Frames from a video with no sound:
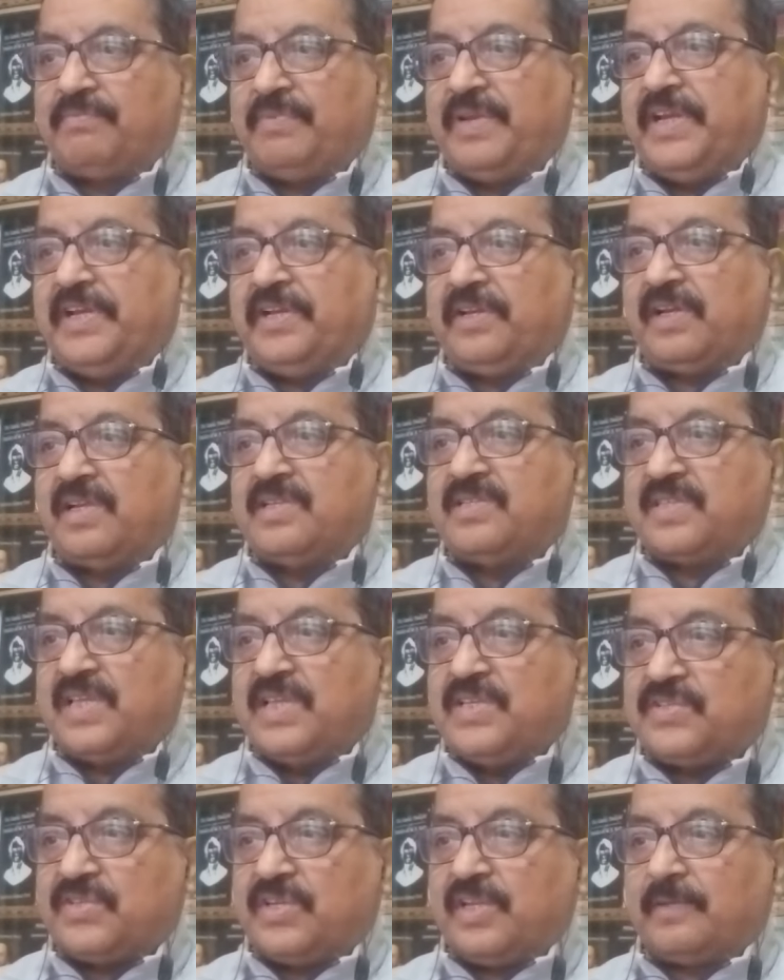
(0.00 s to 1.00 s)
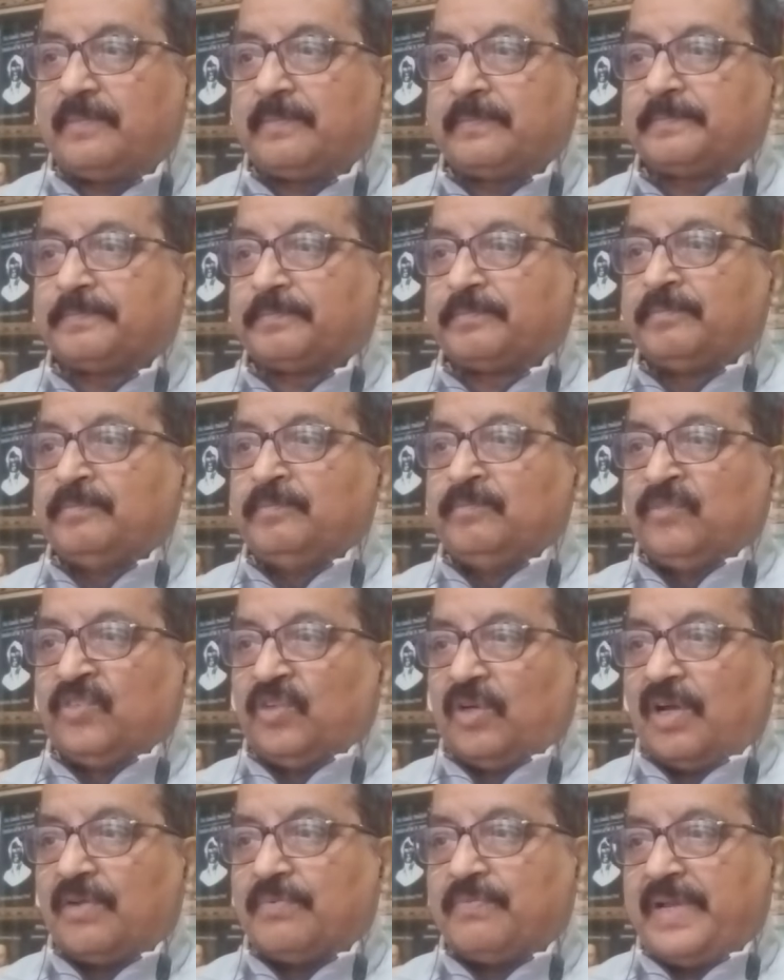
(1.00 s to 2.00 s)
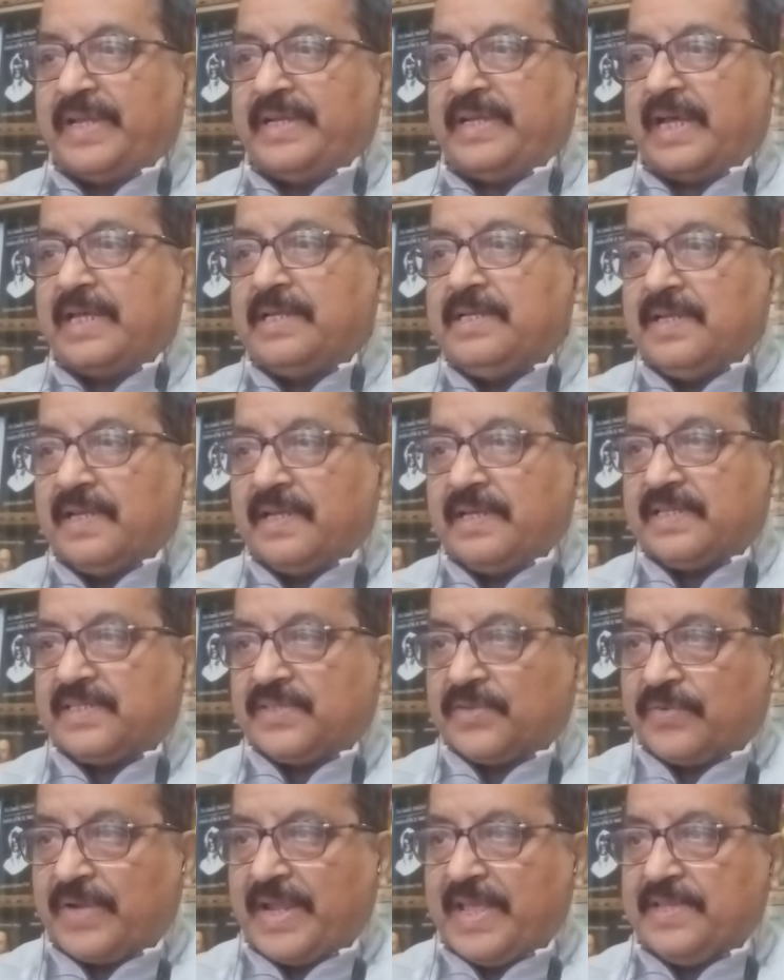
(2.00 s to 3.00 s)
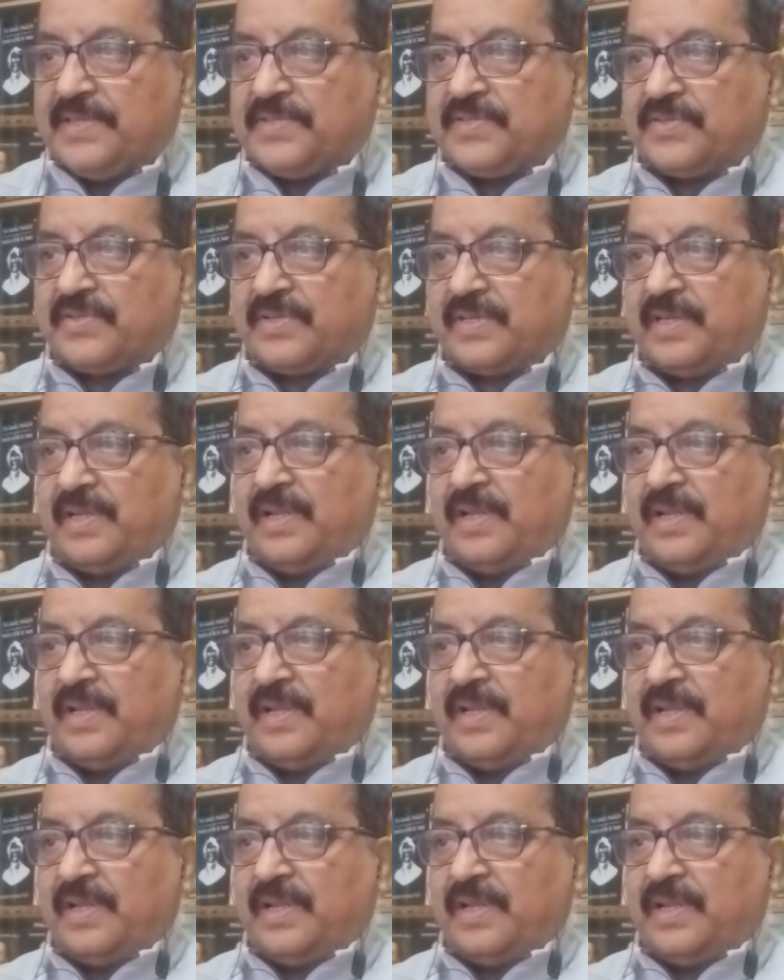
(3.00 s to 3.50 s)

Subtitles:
feet consisting of an unstressed